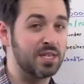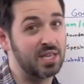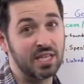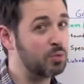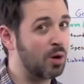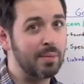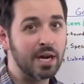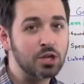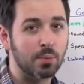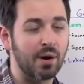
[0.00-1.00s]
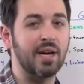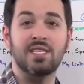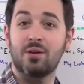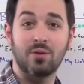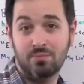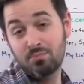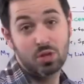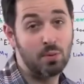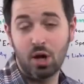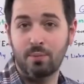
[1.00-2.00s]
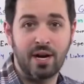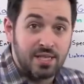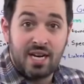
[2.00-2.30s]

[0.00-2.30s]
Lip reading: And these weren't major brands. They were smaller brands.